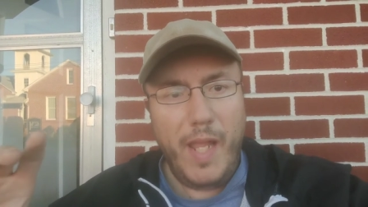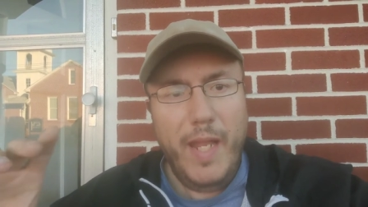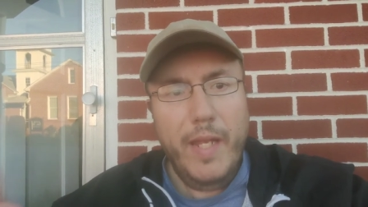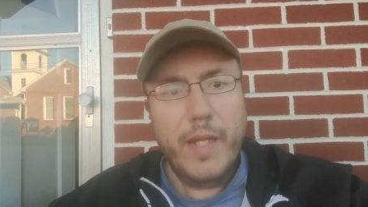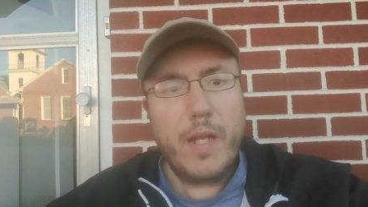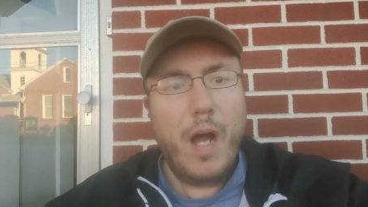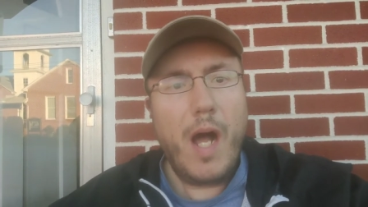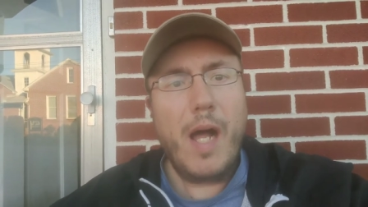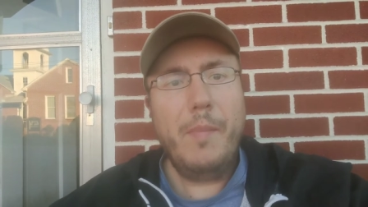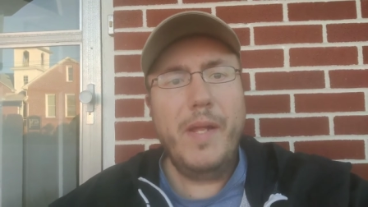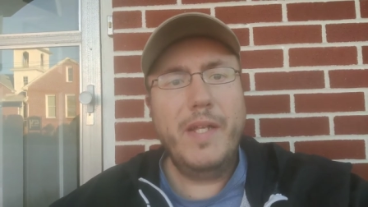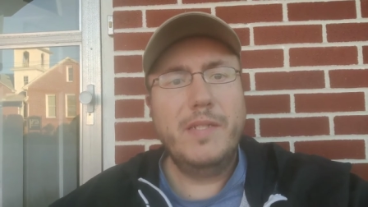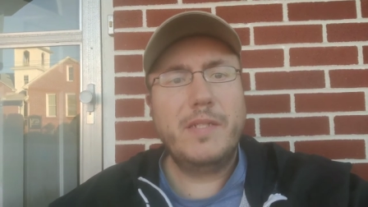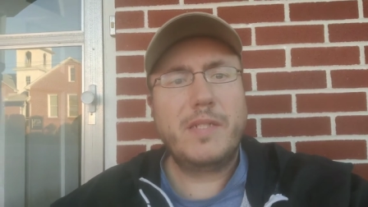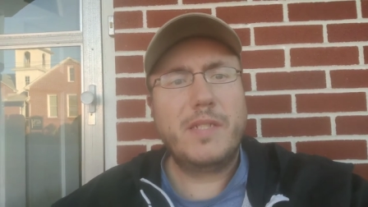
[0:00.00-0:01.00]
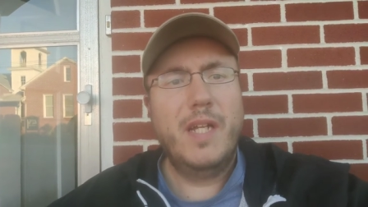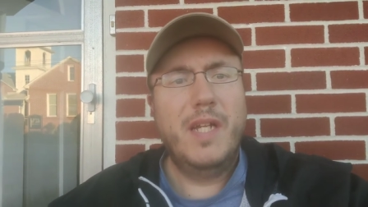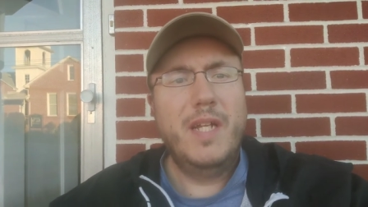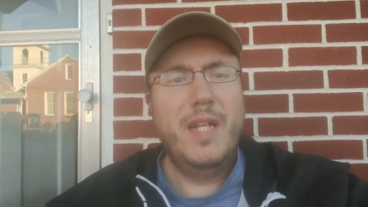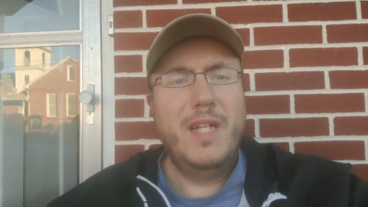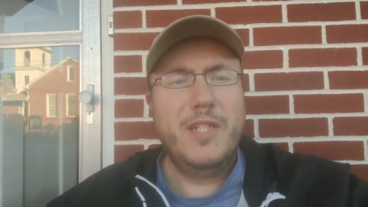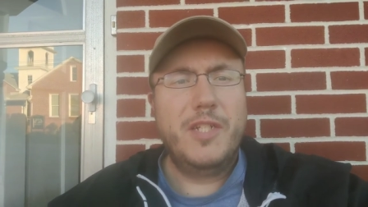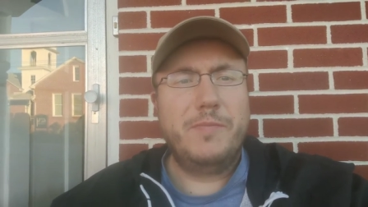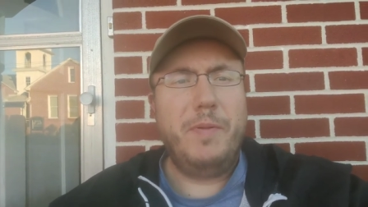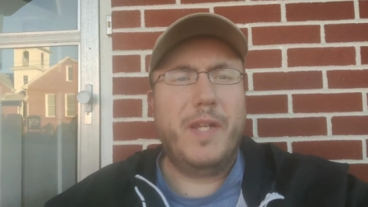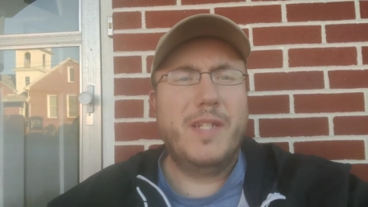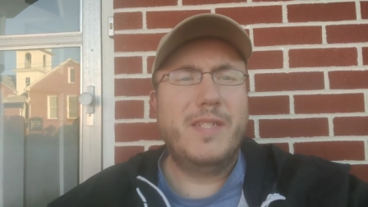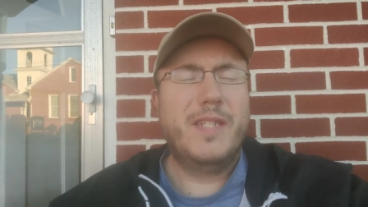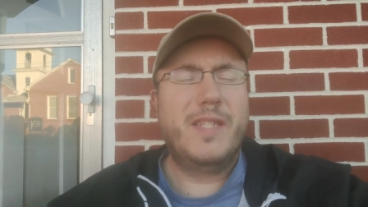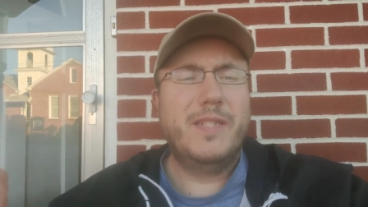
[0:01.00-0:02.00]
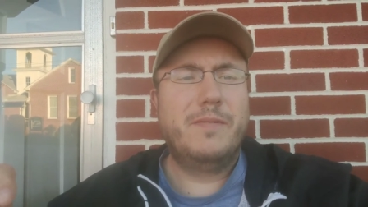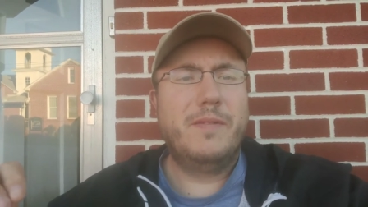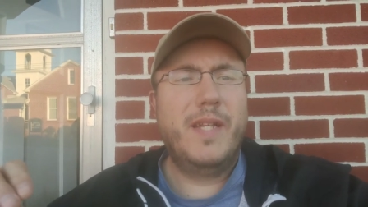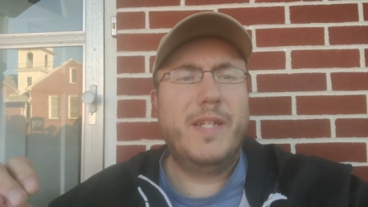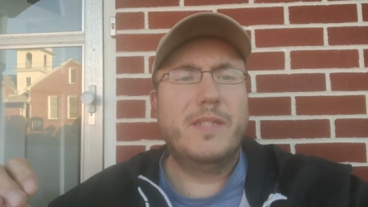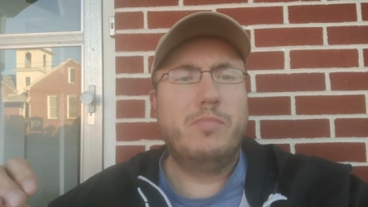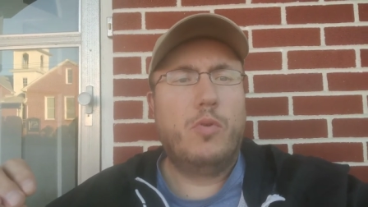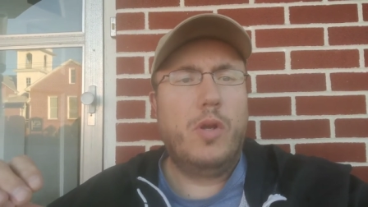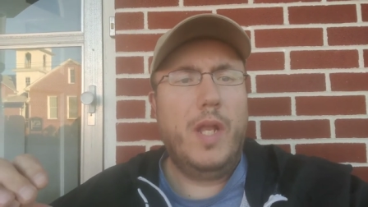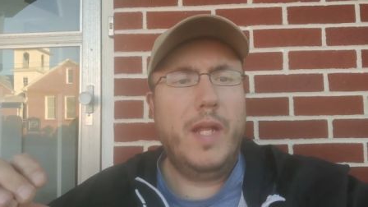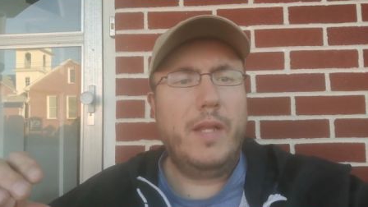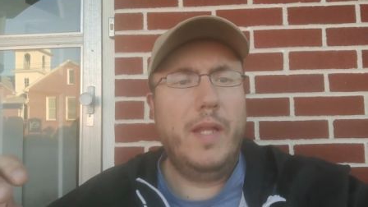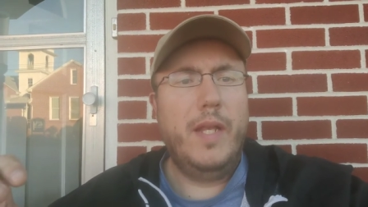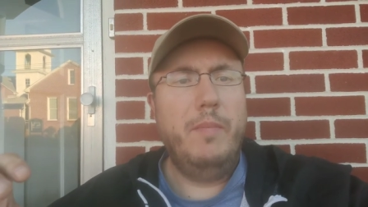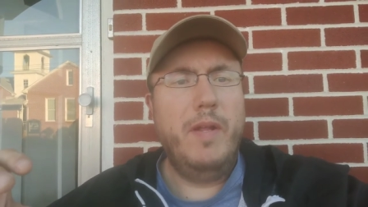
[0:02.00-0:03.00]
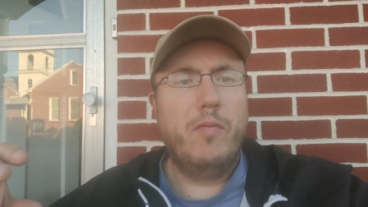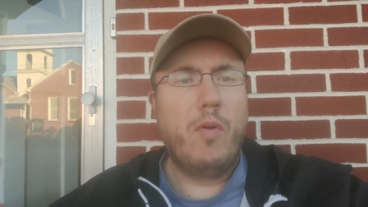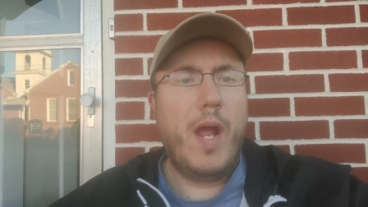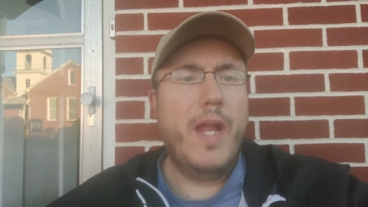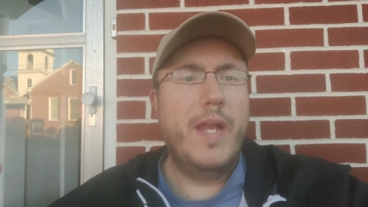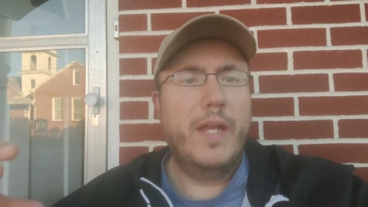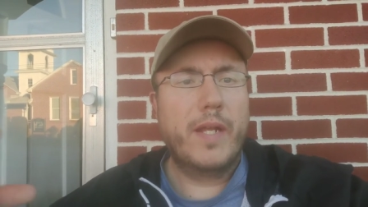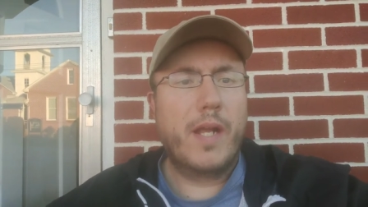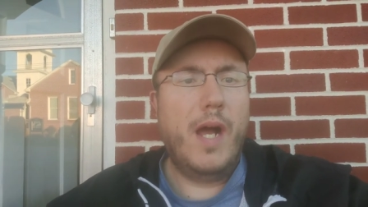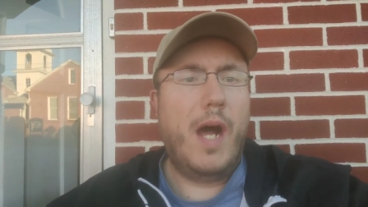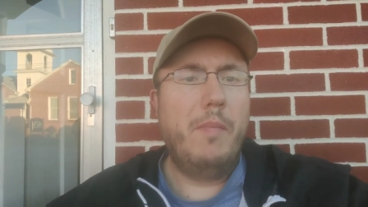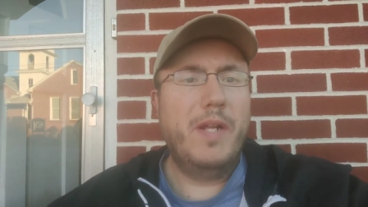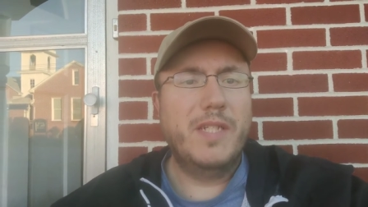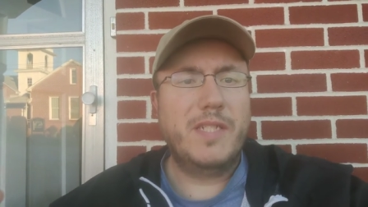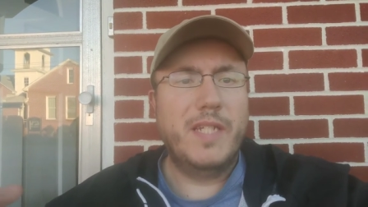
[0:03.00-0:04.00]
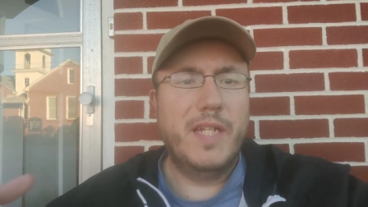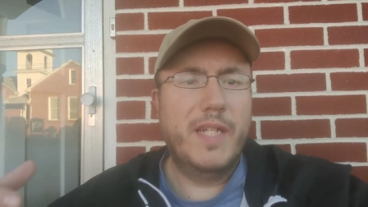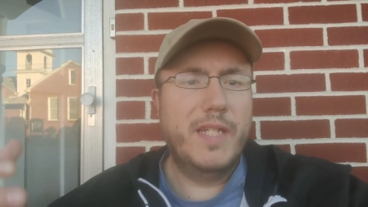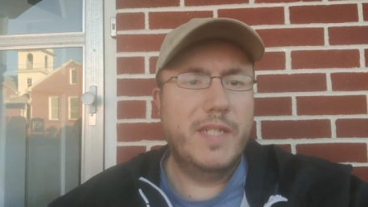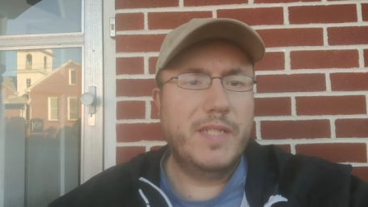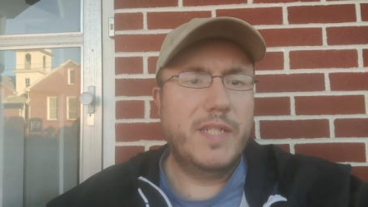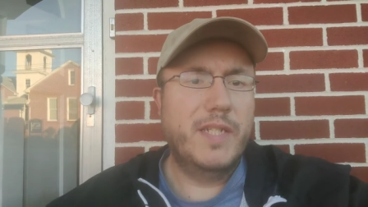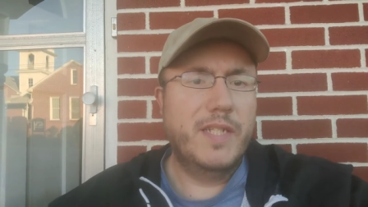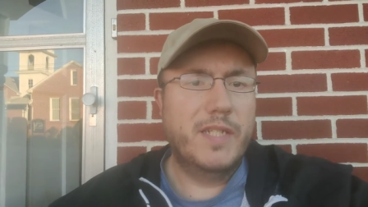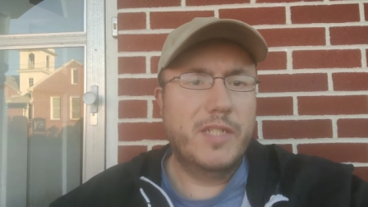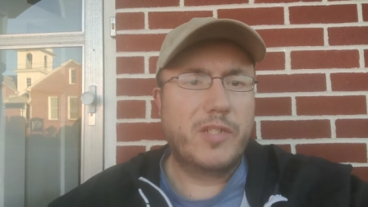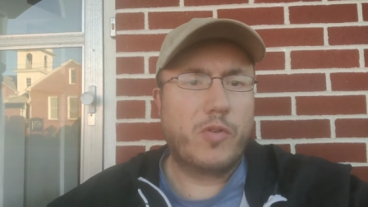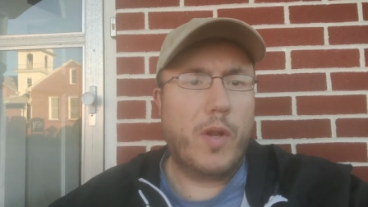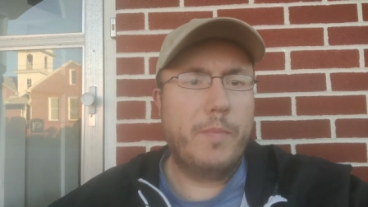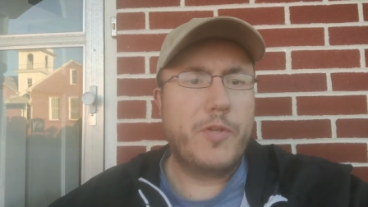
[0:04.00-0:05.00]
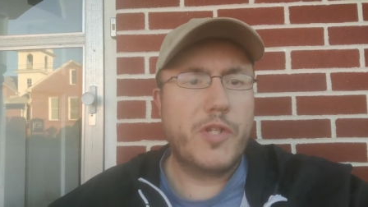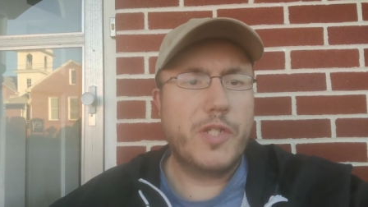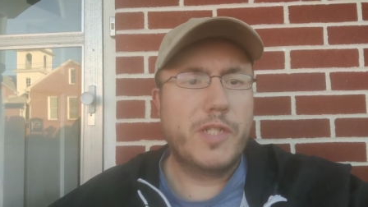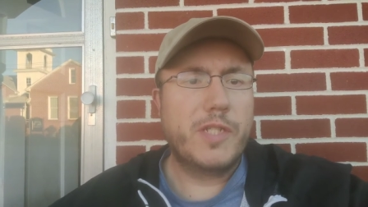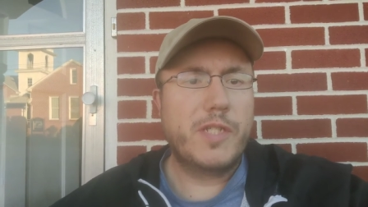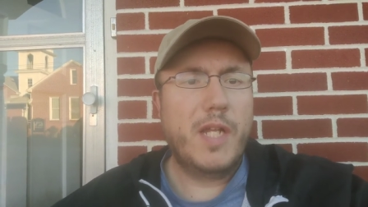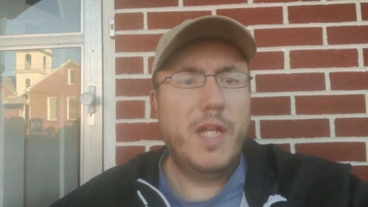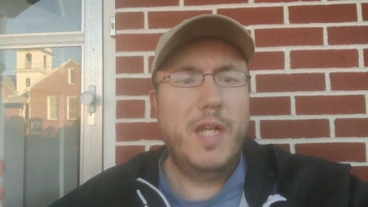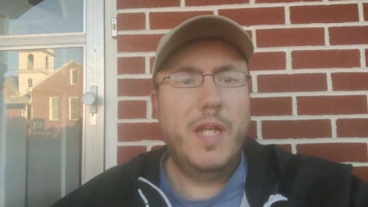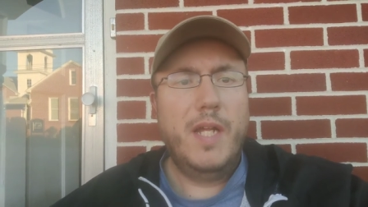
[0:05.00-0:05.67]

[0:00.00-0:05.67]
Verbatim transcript: in the comments, just because I think it's more likely to be read in the comments than it is in the descriptions.